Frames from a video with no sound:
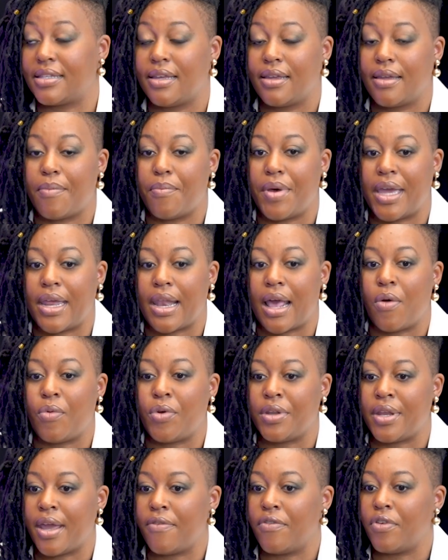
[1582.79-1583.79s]
but I will
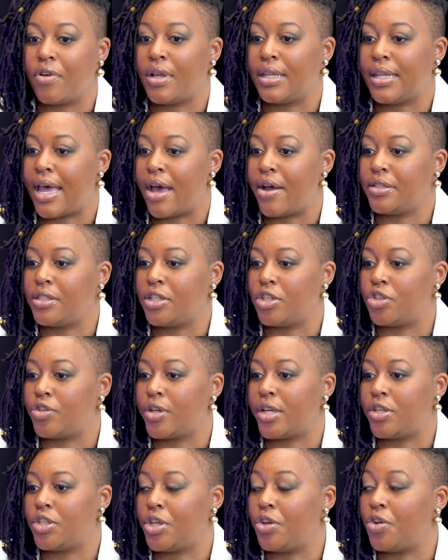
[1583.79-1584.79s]
never allow it to
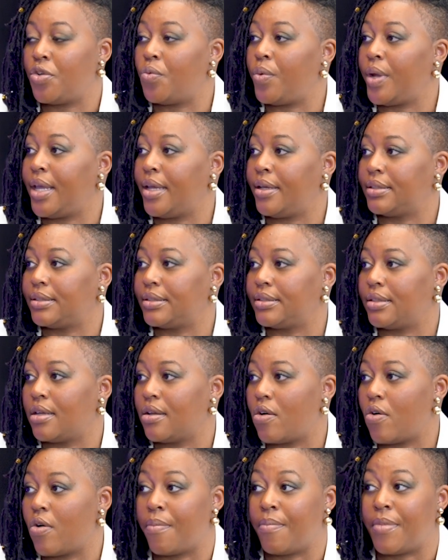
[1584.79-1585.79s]
stretch into weeks
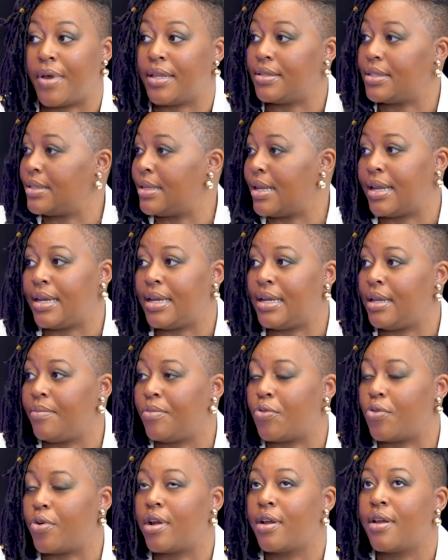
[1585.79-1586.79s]
or months, not
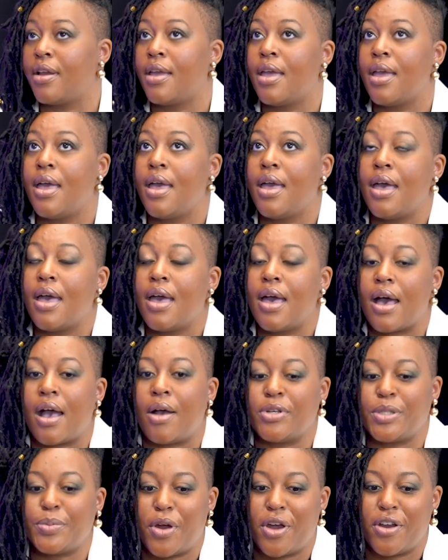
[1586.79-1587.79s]
anymore. I
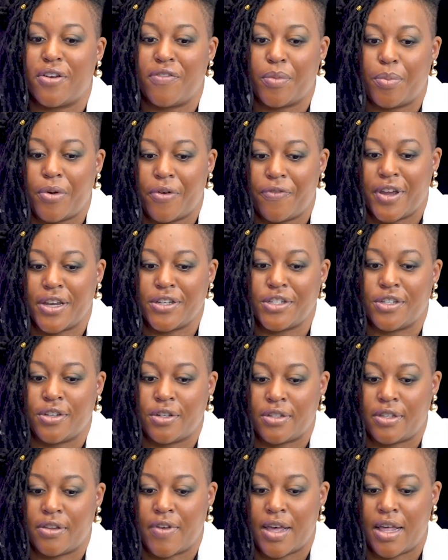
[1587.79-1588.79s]
was part of a professional
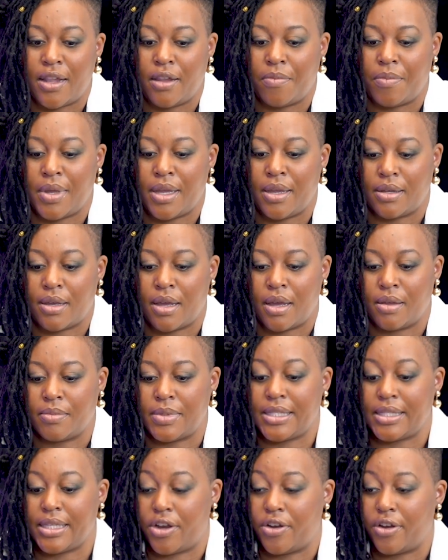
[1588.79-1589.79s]
development
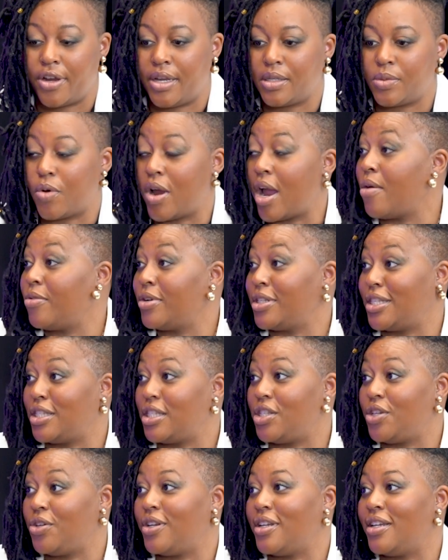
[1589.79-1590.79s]
series where I was a
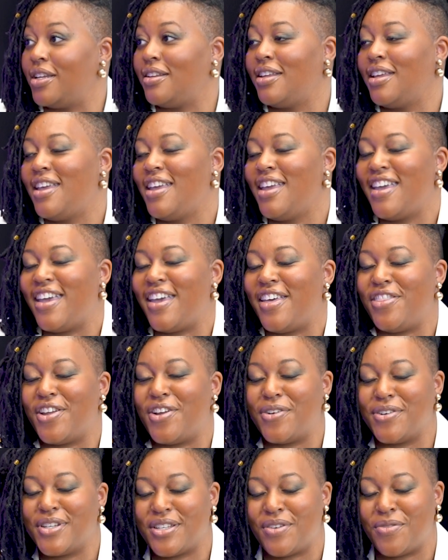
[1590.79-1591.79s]
student, and there
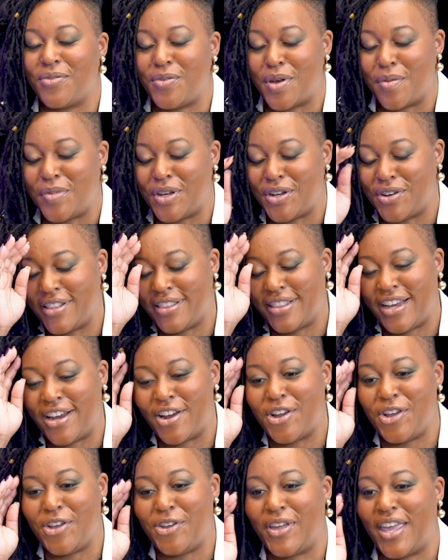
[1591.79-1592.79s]
was a woman on there
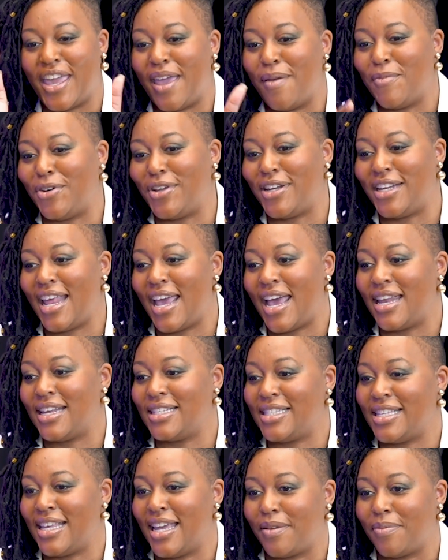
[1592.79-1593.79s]
who came on and had a
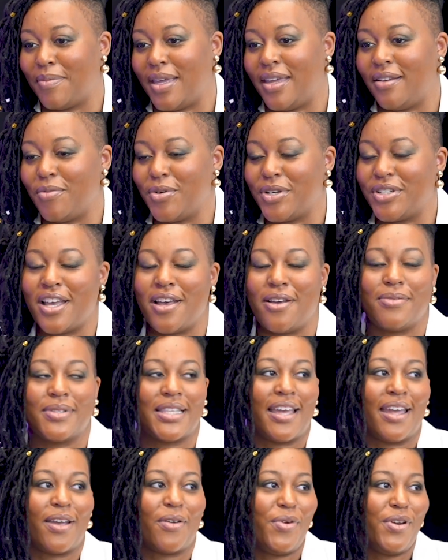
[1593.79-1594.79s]
segment, which I was
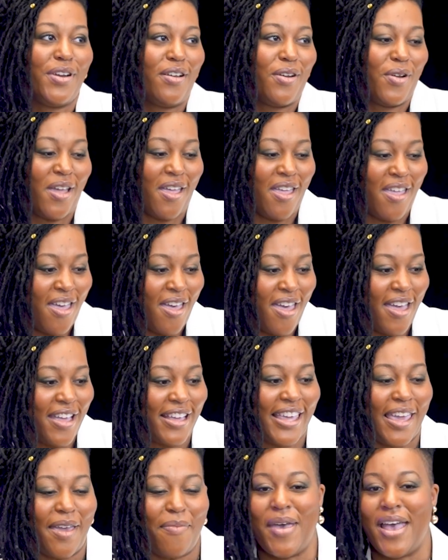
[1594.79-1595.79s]
like,
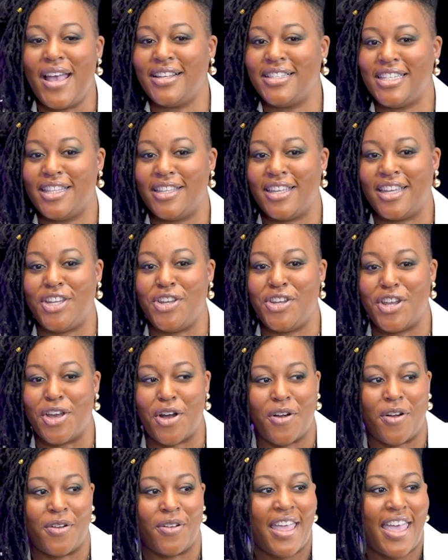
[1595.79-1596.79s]
get back to
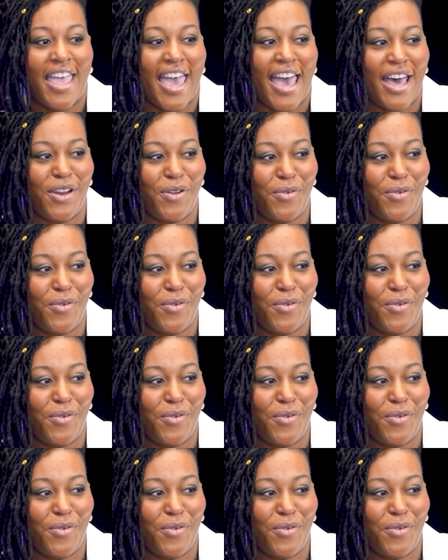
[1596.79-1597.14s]
the, how do